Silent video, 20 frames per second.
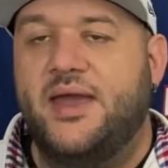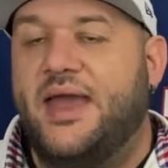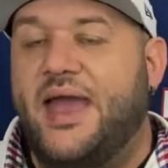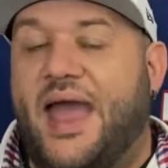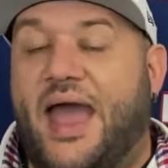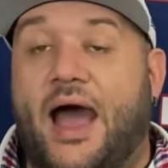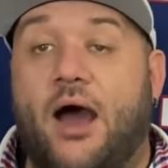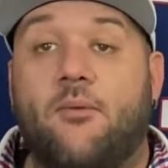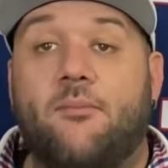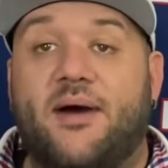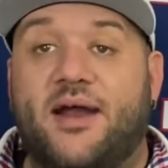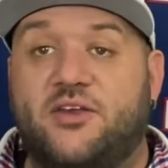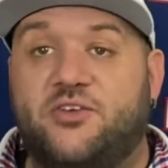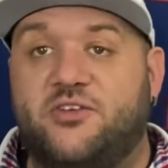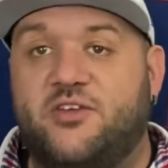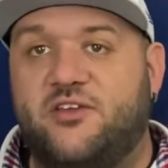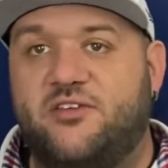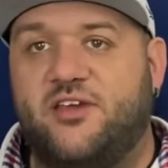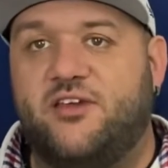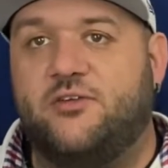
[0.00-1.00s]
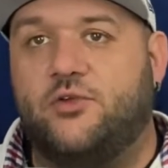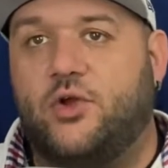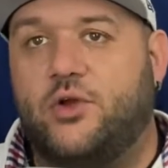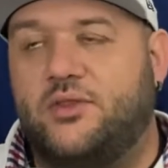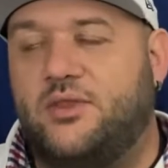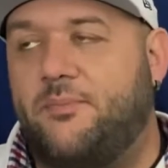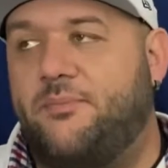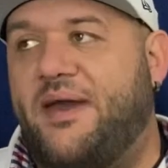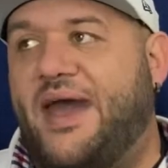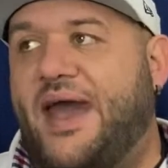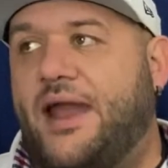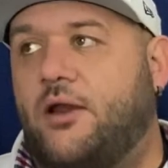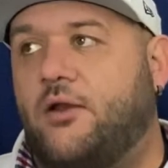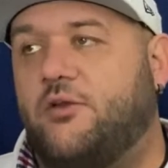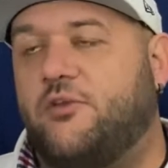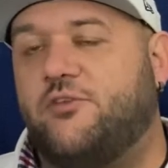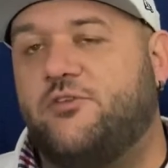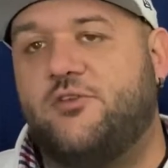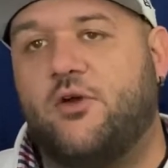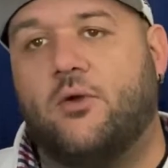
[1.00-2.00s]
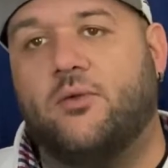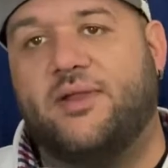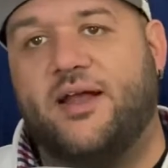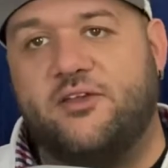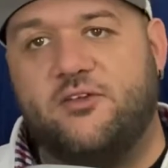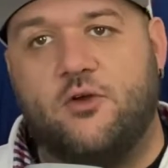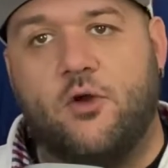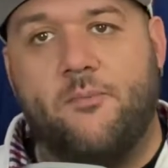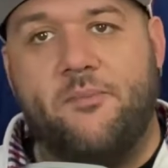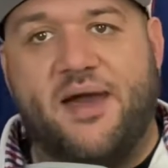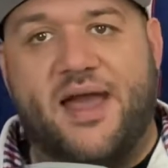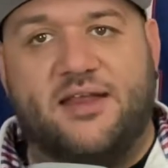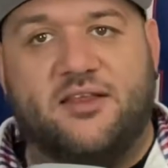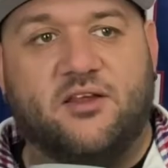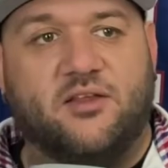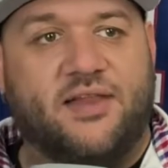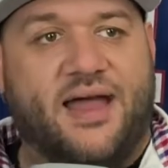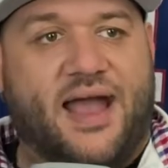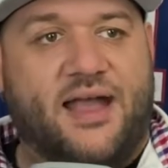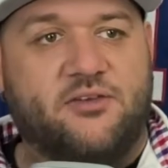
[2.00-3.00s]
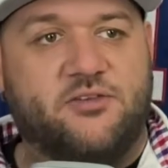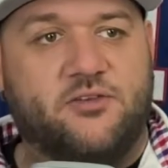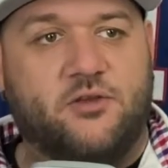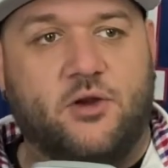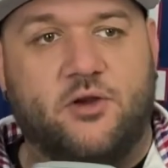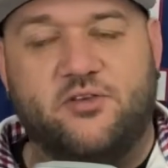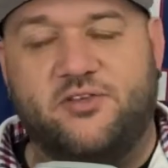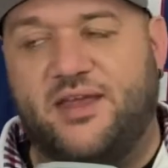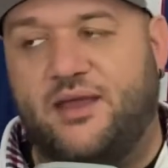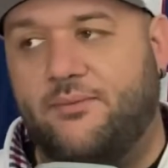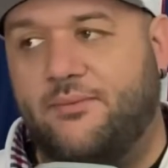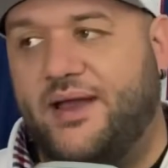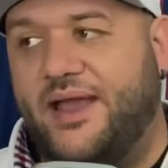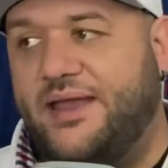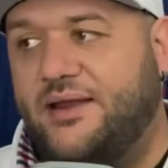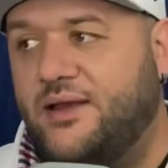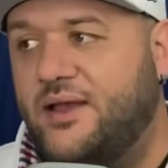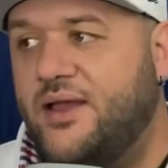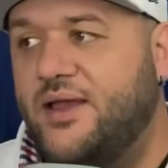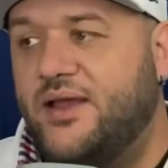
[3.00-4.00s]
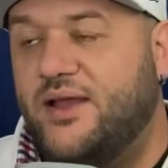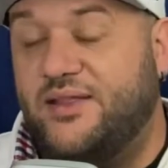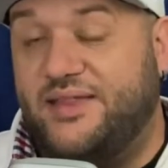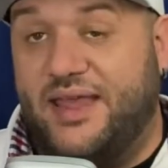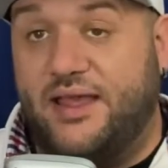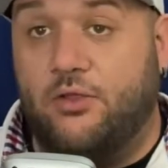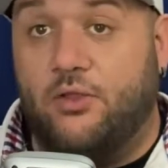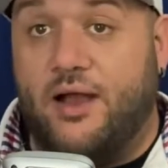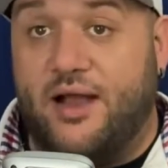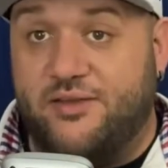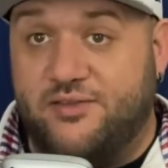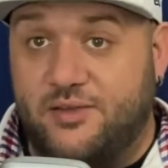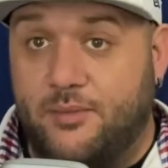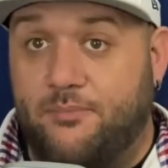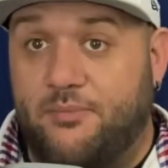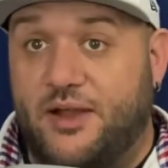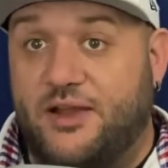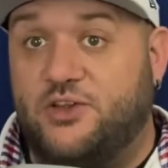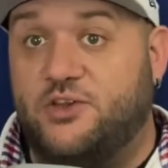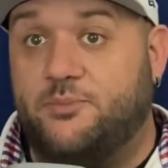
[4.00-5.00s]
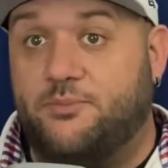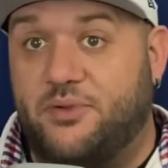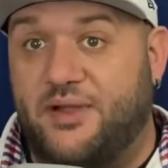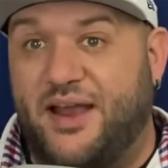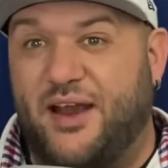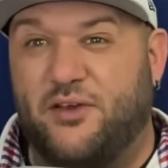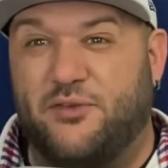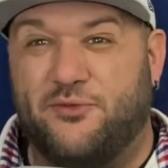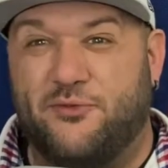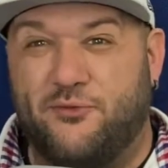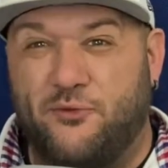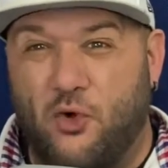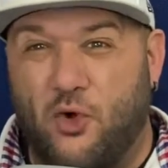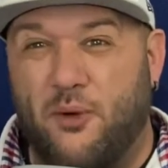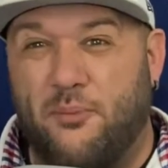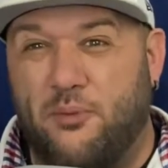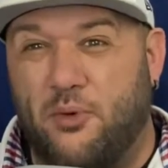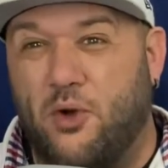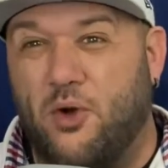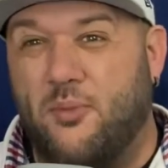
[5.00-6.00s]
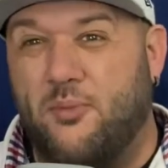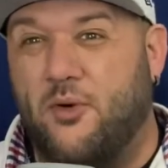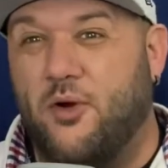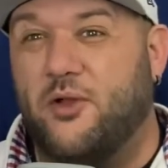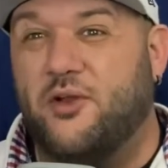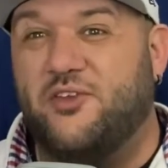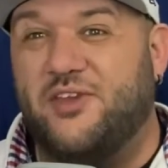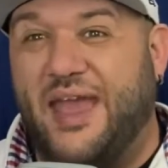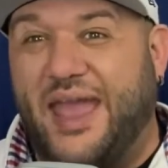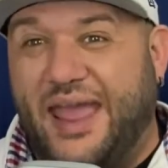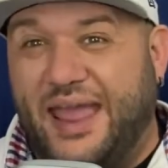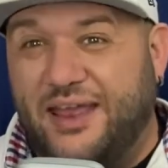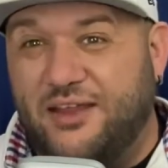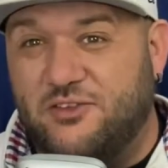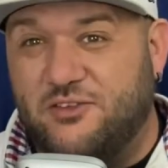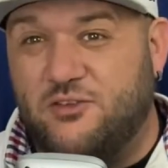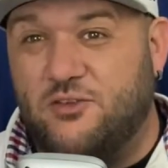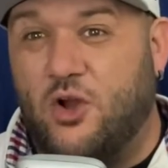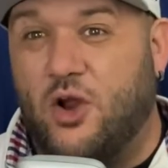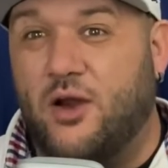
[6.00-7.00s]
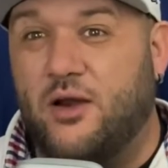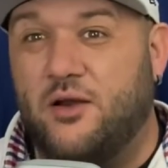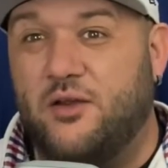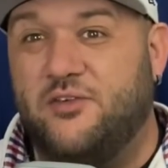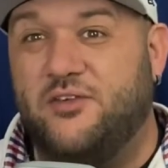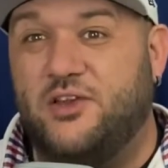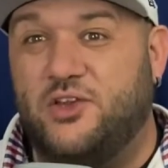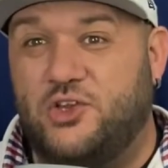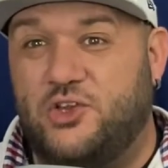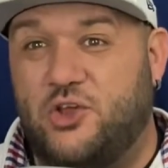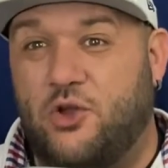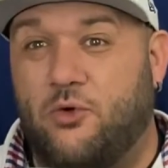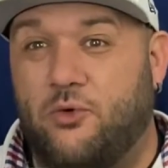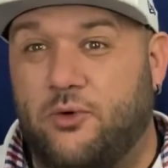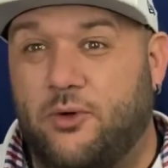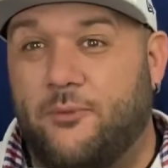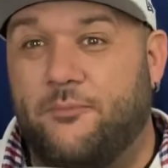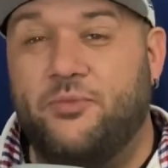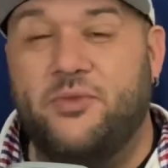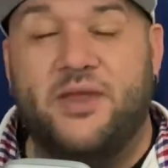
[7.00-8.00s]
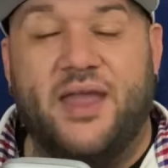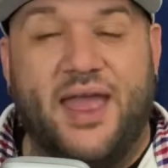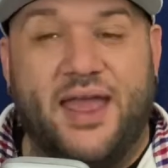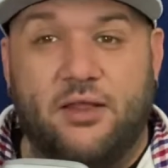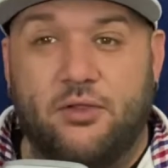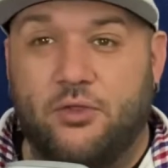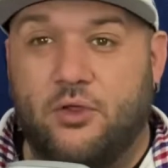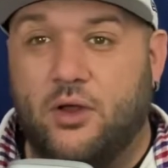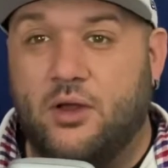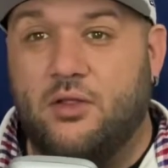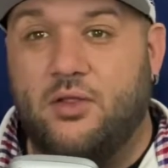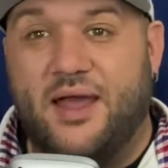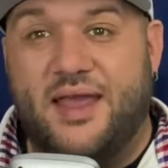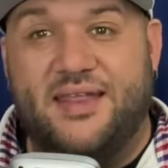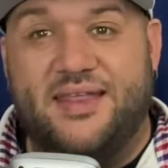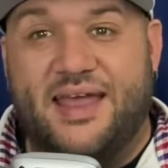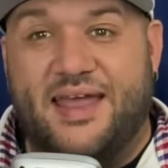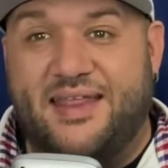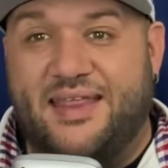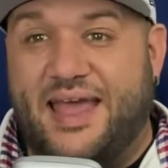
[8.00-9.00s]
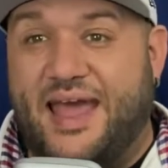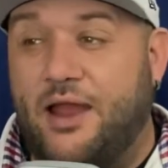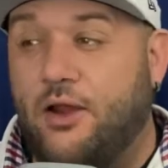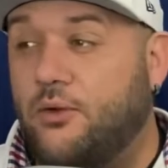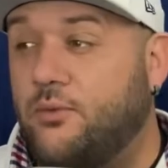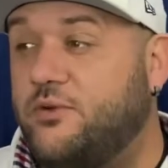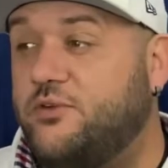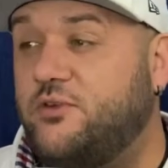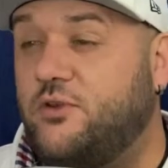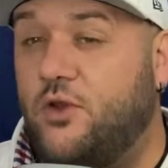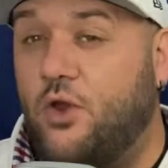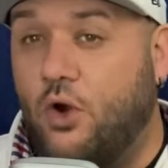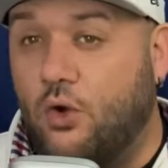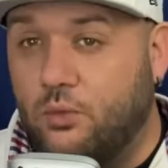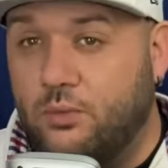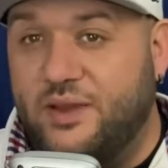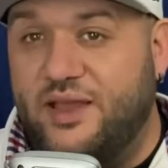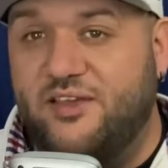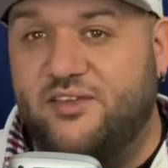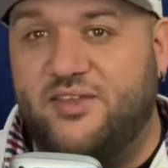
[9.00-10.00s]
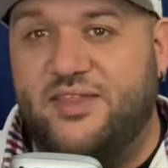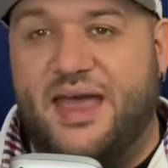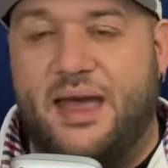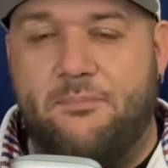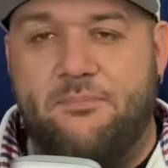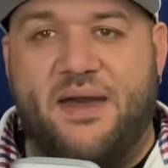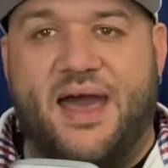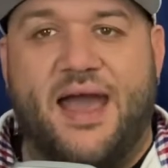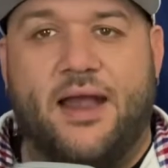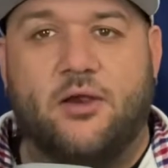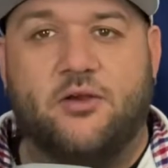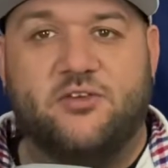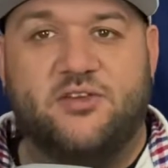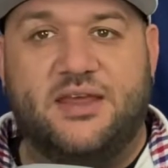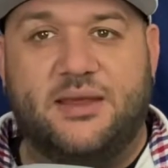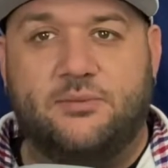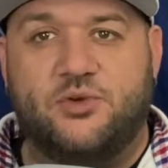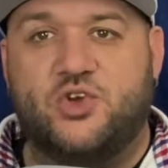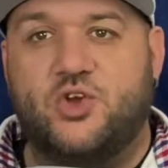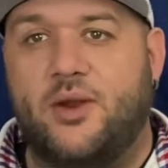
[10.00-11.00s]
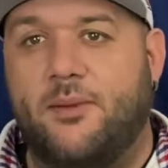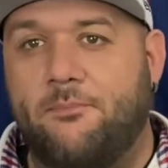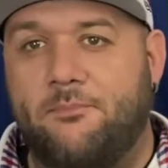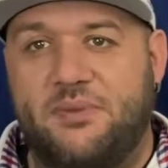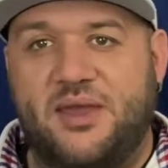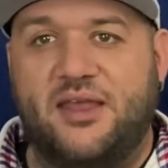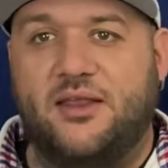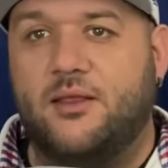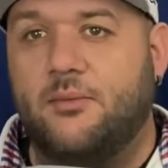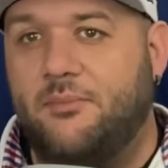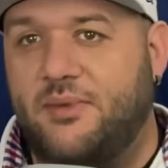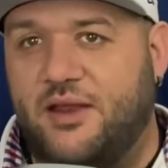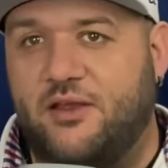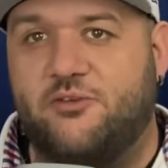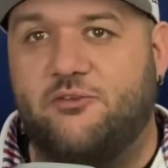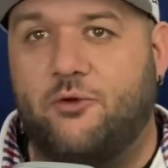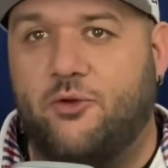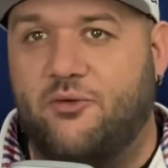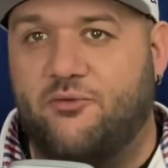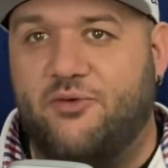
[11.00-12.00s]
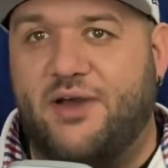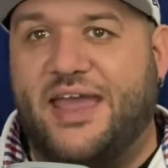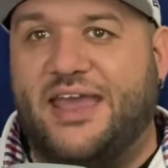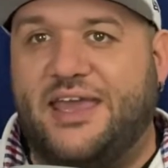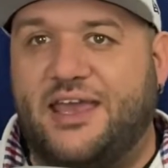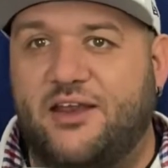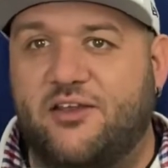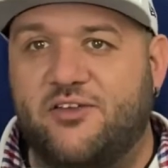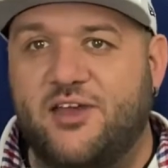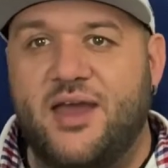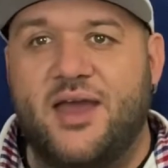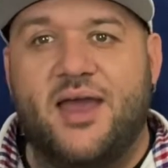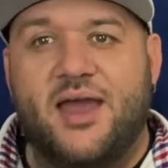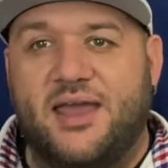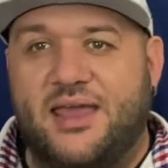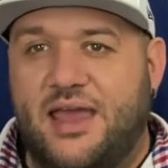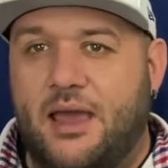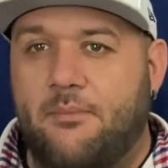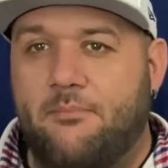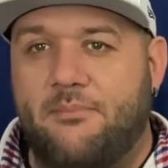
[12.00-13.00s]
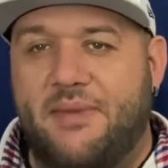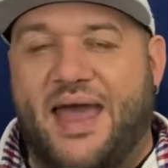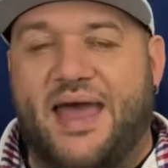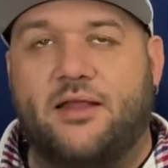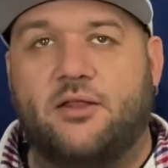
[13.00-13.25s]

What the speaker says: How much does this hurt the Packers? So let's go back to last Thursday, right? They lost a bunch of players, 4 Pro Bowlers, 8 starters in total. It looked like there was no reason that Packers team should have beat the Minnesota Vikings, yet Matt